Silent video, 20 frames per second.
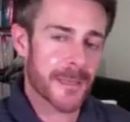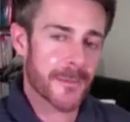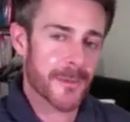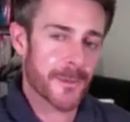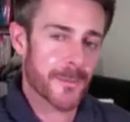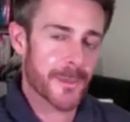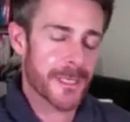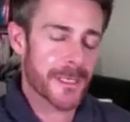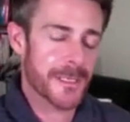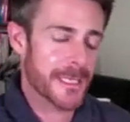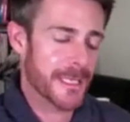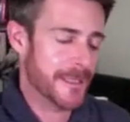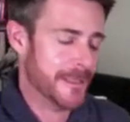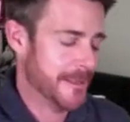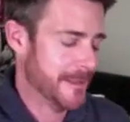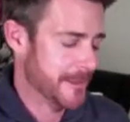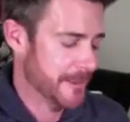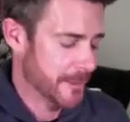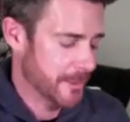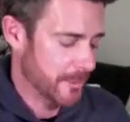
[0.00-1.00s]
um, that we did
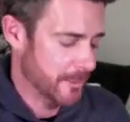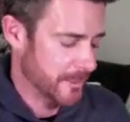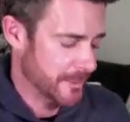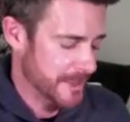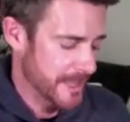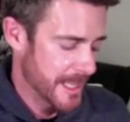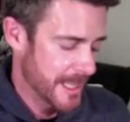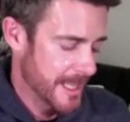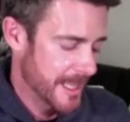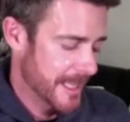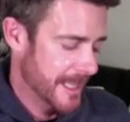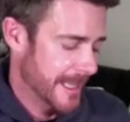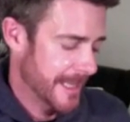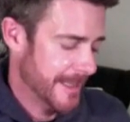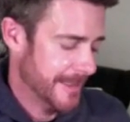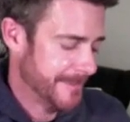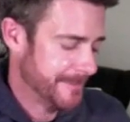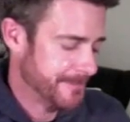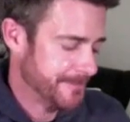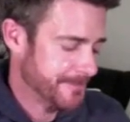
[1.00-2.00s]
called
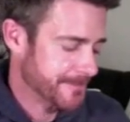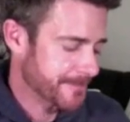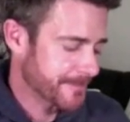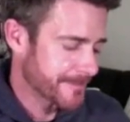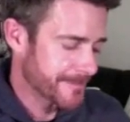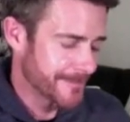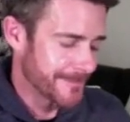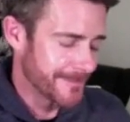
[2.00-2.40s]
um,